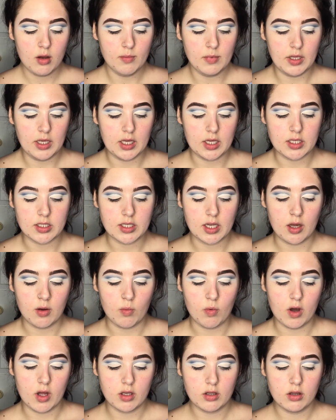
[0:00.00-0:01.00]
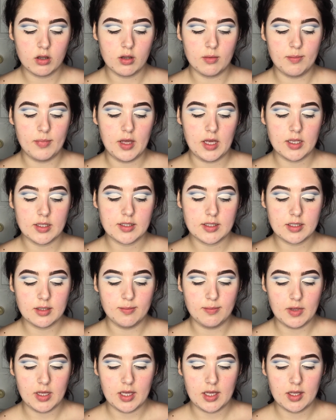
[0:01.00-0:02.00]
because I want the base to
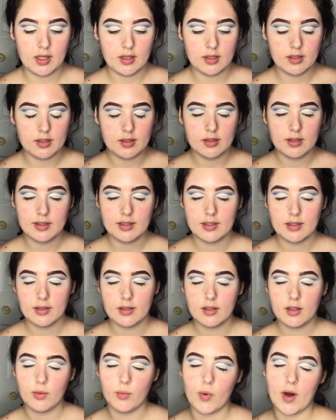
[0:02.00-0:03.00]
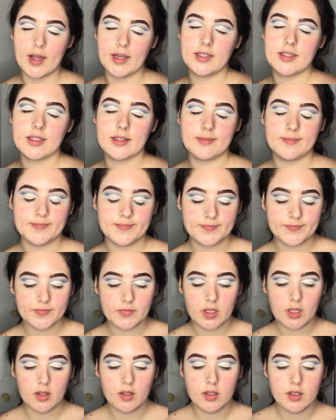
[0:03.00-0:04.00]
be white.
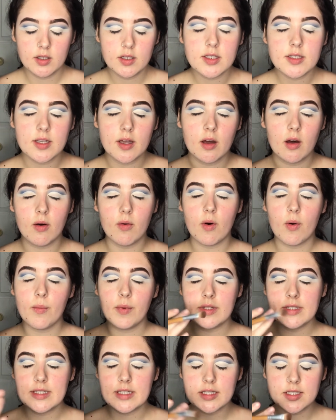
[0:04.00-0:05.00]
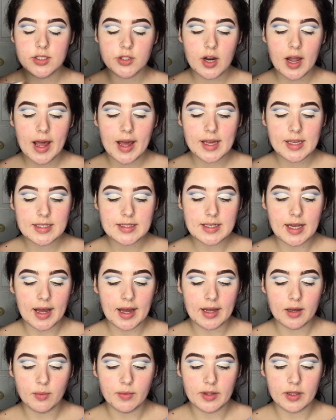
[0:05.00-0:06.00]
So once this dries,
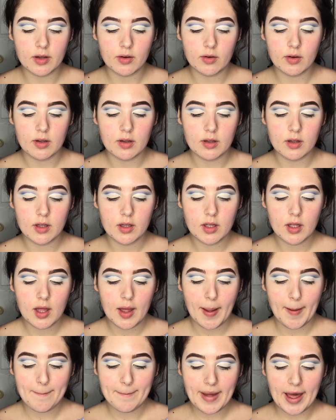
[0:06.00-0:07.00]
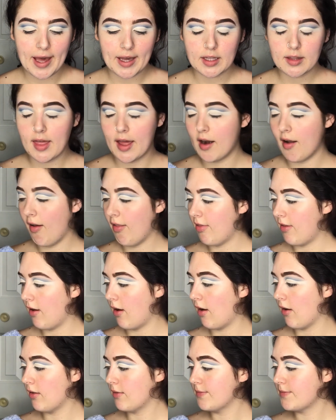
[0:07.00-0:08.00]
I will pack that on
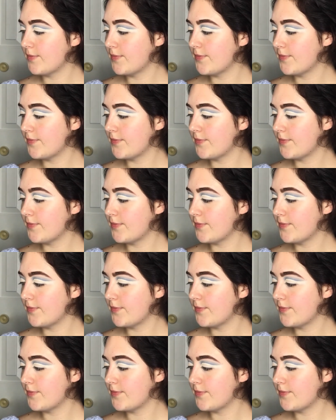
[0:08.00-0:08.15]
there.